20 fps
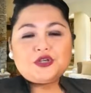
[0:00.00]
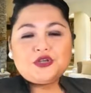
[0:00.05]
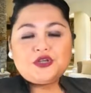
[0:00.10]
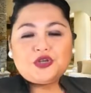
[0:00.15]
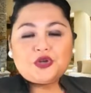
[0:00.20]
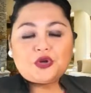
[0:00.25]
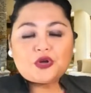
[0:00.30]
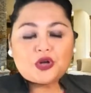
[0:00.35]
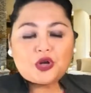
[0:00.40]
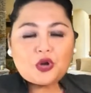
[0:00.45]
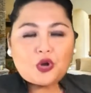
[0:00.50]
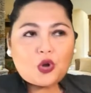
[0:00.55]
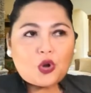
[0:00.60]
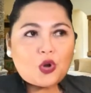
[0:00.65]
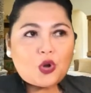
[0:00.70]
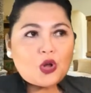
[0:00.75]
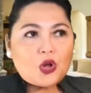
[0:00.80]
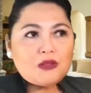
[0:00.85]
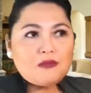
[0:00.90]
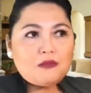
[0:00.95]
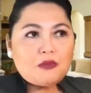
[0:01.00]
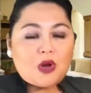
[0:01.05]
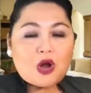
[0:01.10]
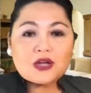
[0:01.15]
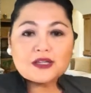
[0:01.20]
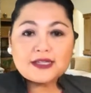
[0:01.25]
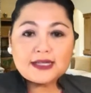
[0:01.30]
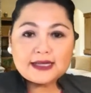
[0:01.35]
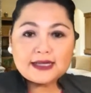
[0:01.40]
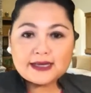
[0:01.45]
Your whole
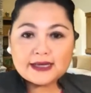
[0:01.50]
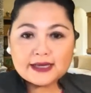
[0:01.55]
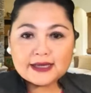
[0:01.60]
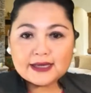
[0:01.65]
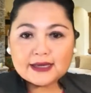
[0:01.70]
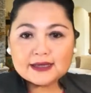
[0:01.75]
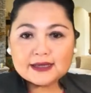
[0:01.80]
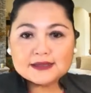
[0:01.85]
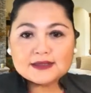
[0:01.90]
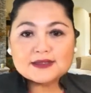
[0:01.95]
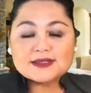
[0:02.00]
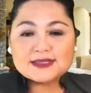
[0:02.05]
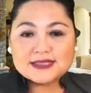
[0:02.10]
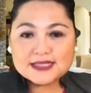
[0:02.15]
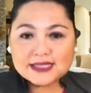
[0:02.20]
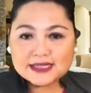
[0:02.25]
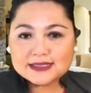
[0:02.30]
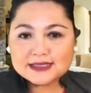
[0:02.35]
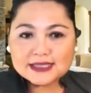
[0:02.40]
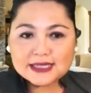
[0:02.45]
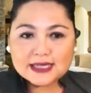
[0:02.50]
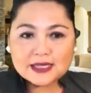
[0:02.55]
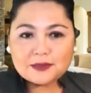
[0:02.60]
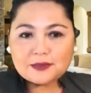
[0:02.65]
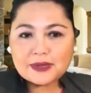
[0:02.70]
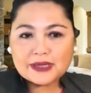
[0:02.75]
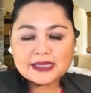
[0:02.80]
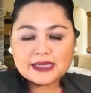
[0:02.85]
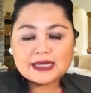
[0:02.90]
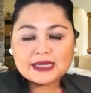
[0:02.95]
modeling stint in Manila,